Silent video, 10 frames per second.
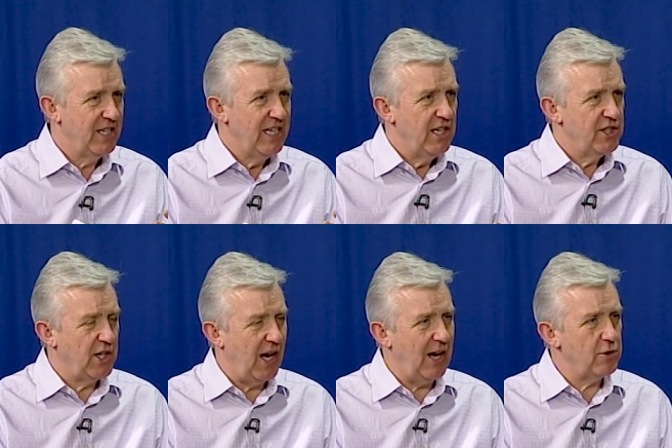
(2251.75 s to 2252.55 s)
good.
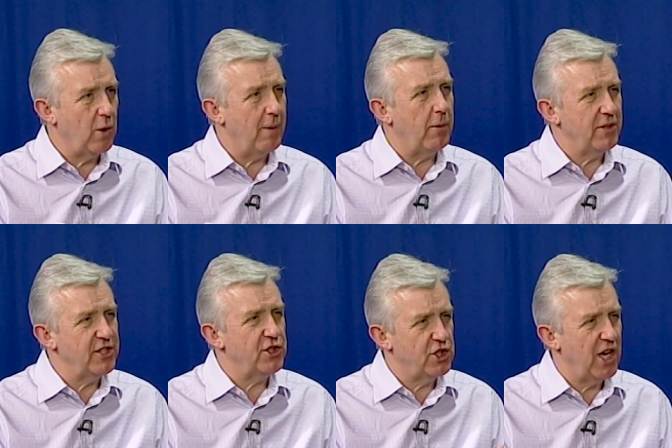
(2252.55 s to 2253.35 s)
So how do our
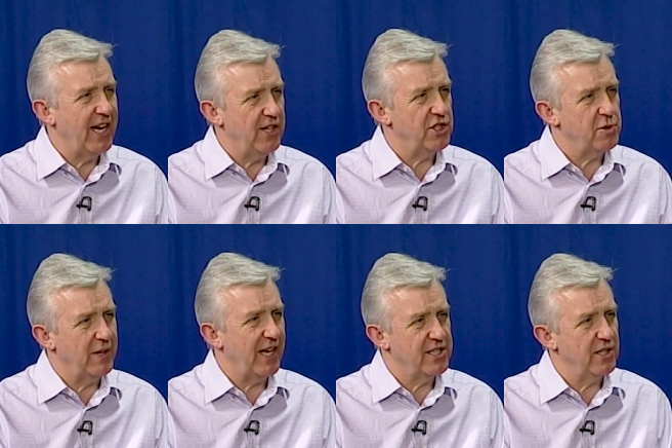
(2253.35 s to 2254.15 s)
bodies change
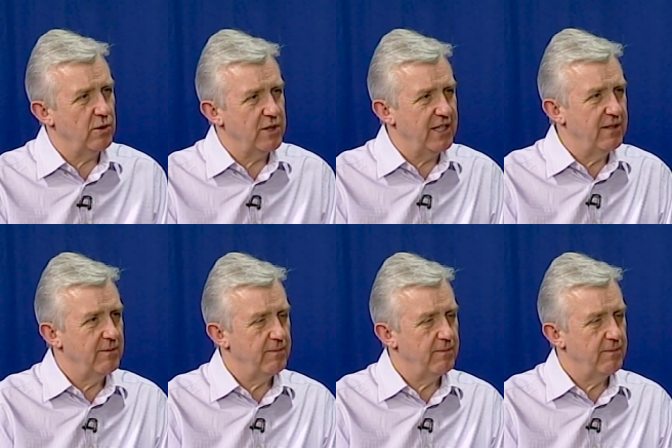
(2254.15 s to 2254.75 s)
as we get older?